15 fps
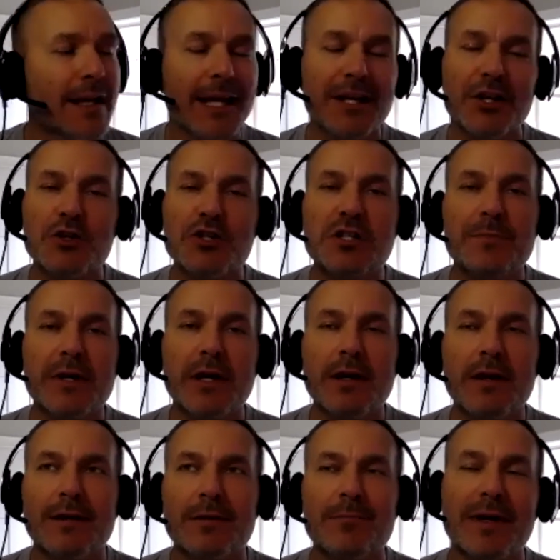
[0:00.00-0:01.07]
It used to
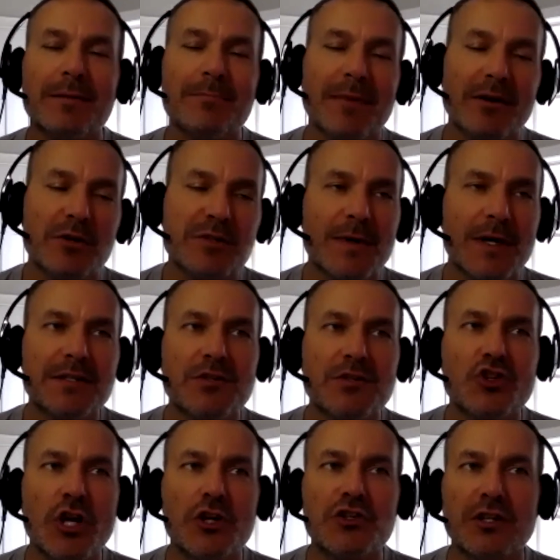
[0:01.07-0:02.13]
be, my response has
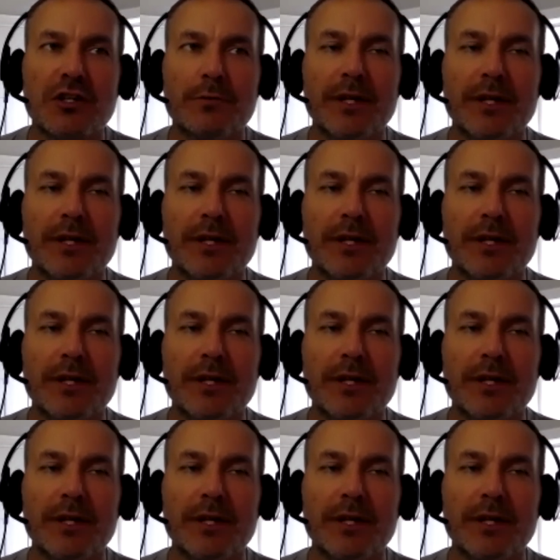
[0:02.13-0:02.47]
changed a little bit.